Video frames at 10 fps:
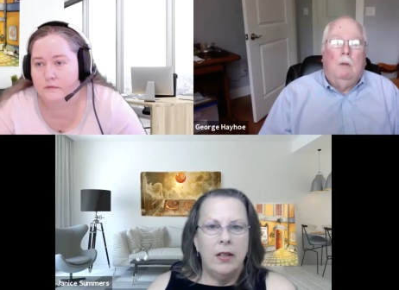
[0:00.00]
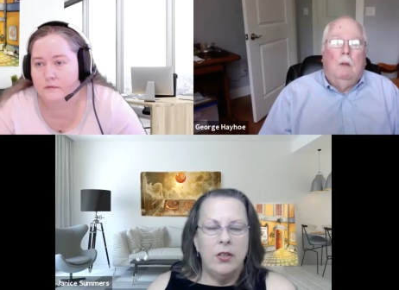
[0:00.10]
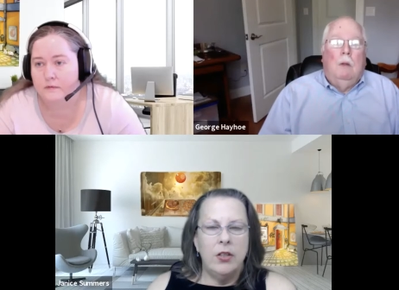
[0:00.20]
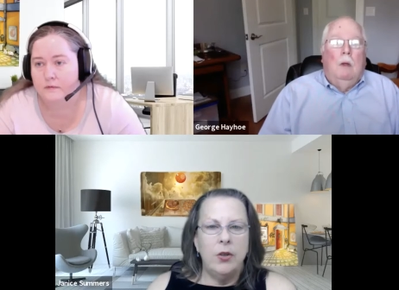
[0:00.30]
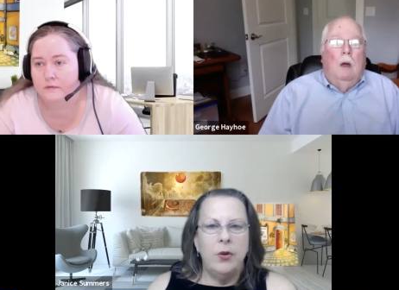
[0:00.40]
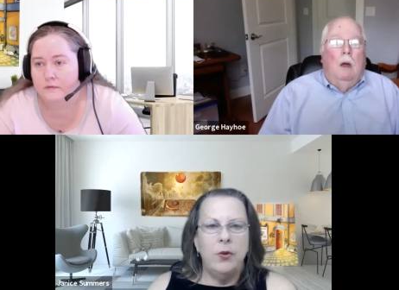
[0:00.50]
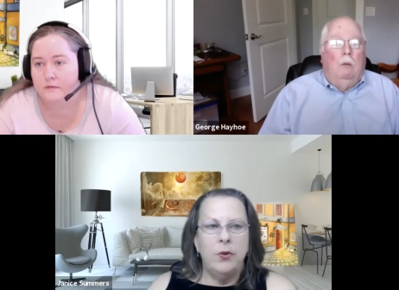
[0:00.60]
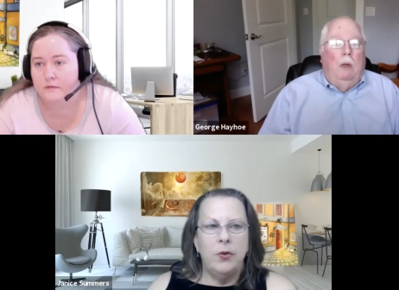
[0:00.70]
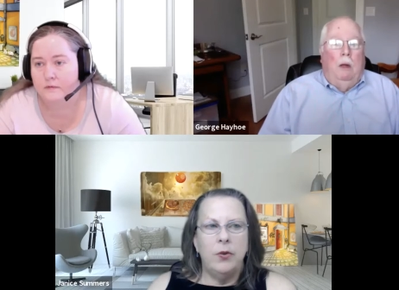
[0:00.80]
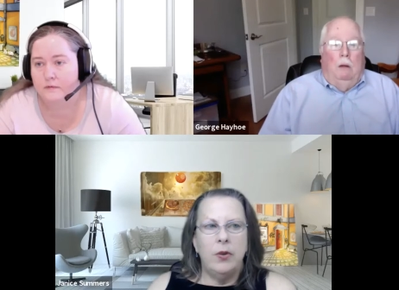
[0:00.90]
Speaker 1: So
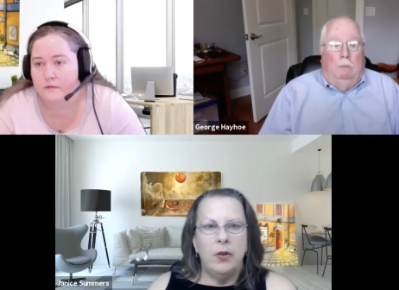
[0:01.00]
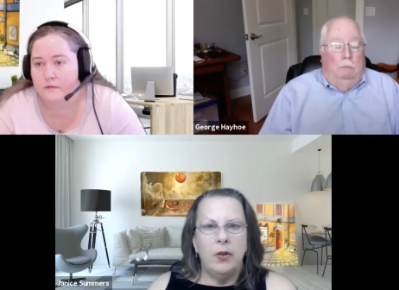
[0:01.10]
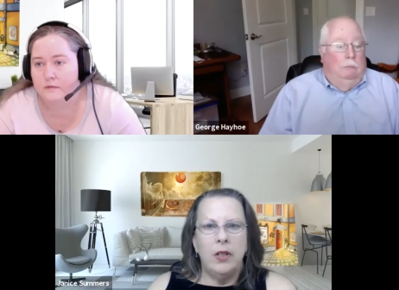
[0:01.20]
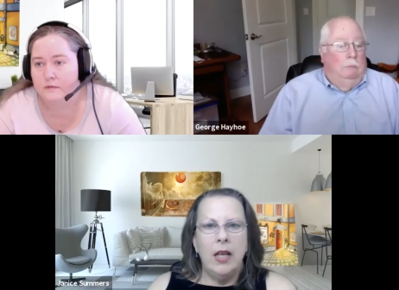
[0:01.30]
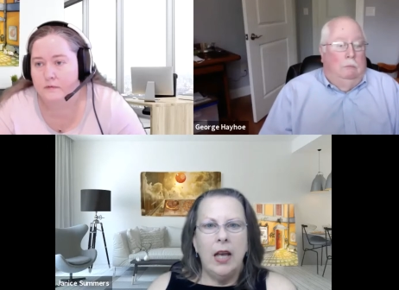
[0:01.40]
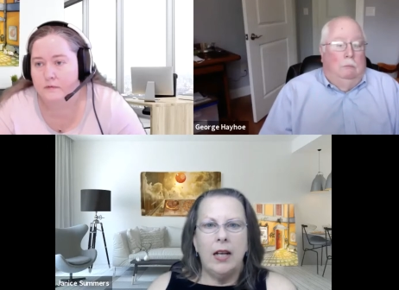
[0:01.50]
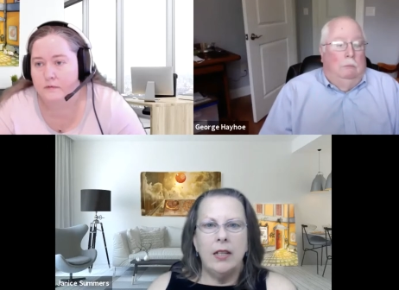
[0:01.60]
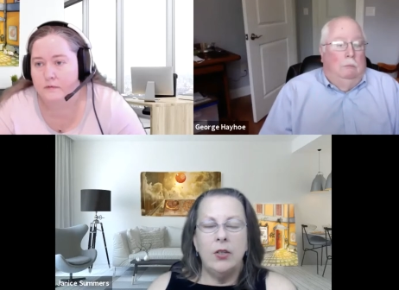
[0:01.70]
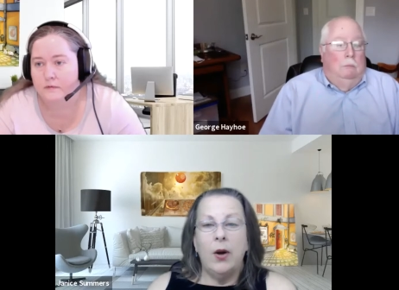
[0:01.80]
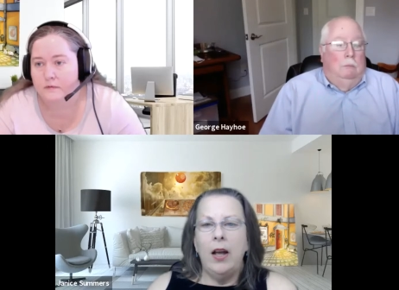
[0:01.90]
oh, yeah. Yeah.
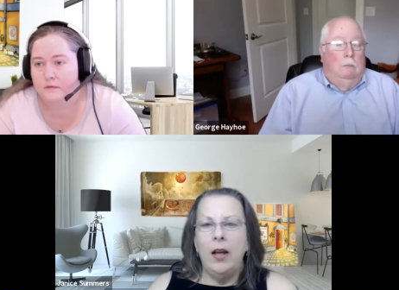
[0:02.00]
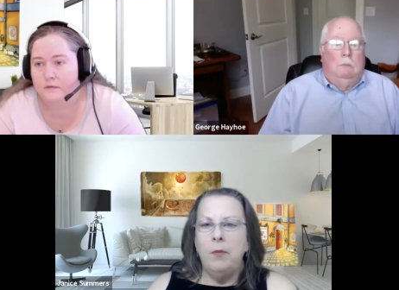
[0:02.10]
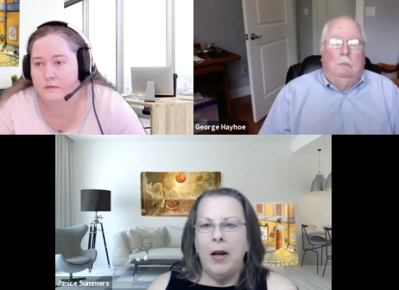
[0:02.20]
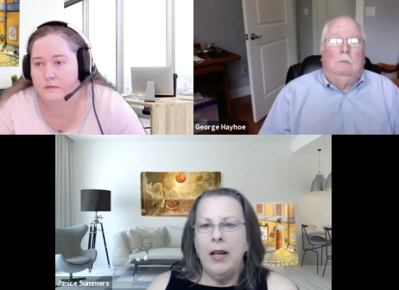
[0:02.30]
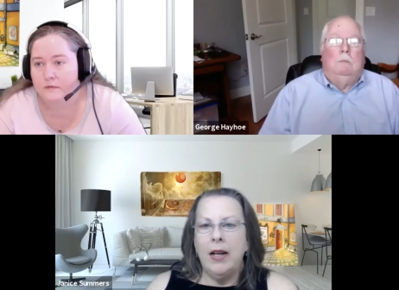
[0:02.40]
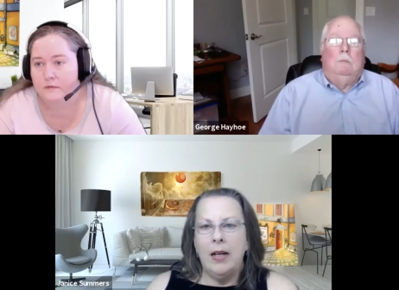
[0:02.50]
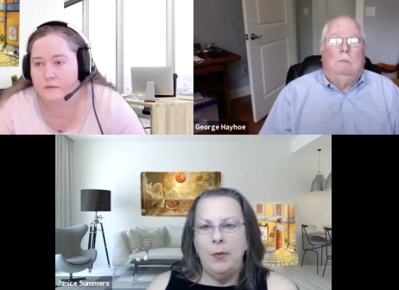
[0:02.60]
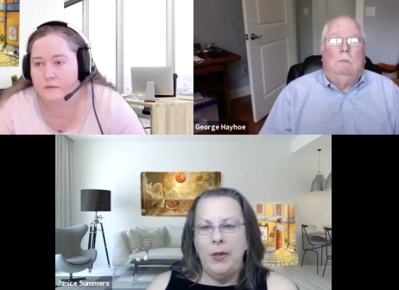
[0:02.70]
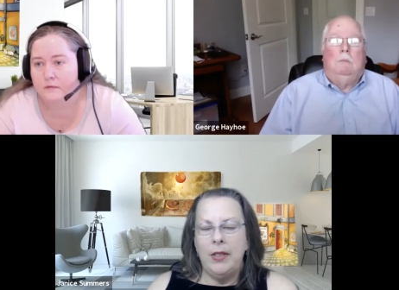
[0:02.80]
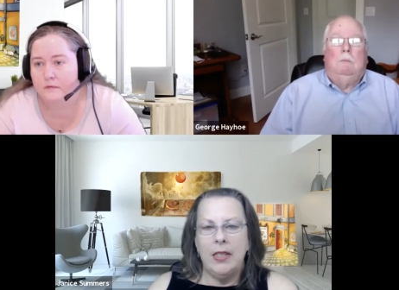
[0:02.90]
So I my
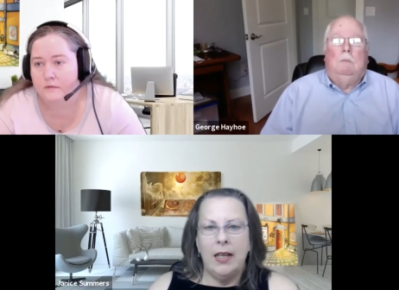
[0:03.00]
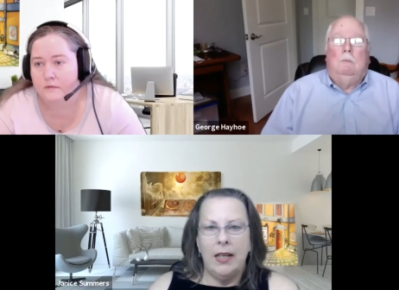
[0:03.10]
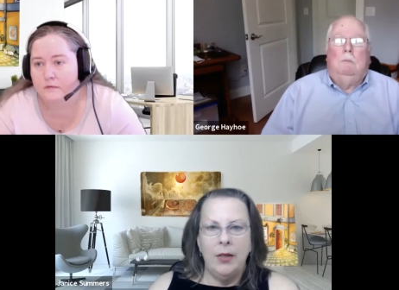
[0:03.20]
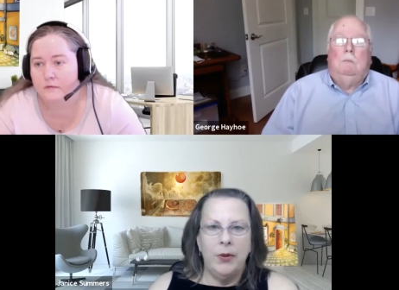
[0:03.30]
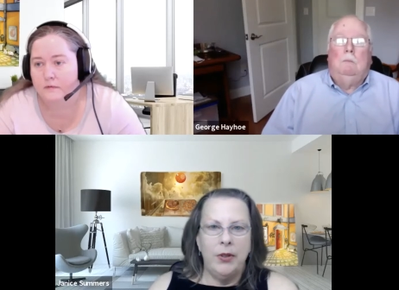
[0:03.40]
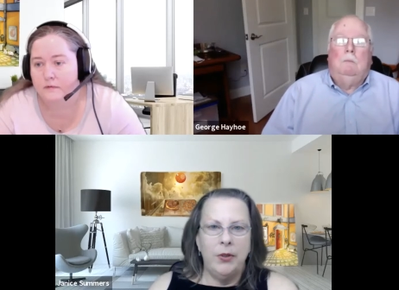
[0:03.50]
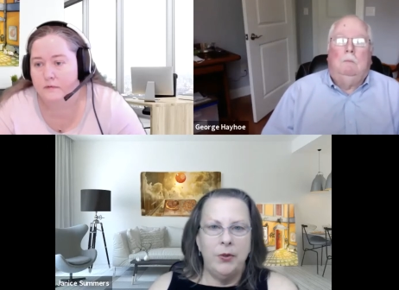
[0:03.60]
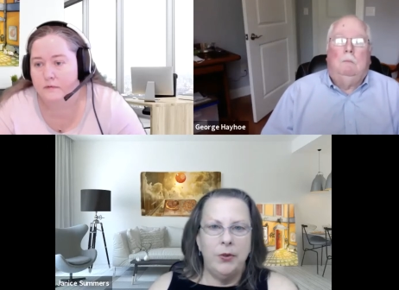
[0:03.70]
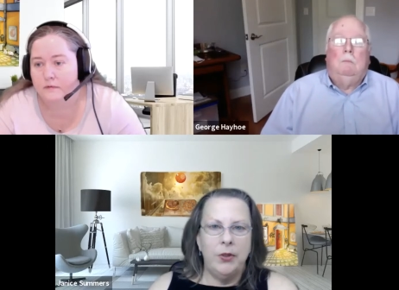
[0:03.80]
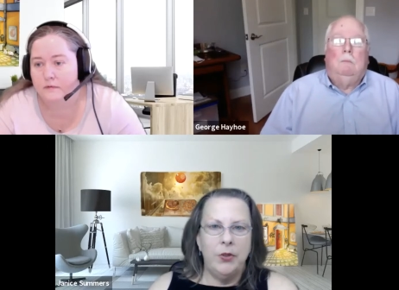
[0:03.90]
comment to anyone who
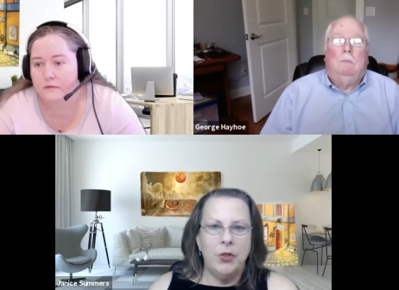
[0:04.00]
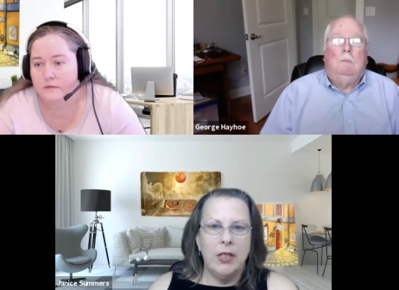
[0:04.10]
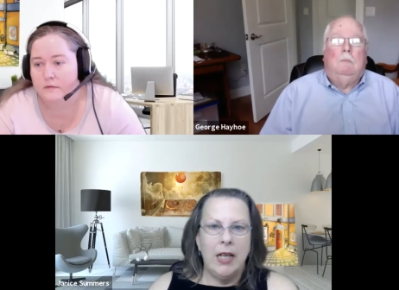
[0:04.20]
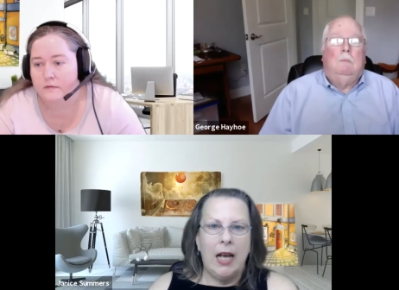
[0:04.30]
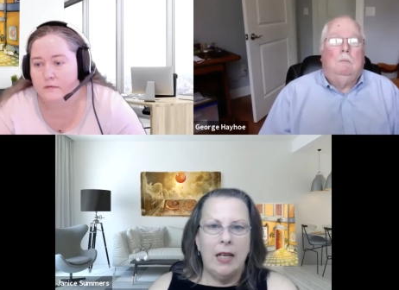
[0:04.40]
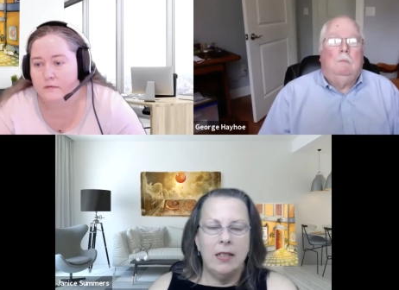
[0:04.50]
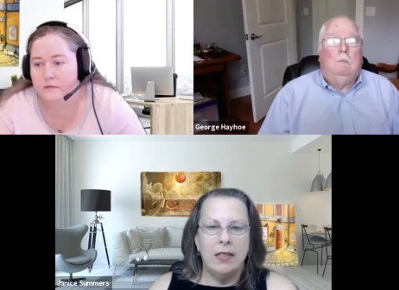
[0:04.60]
usually has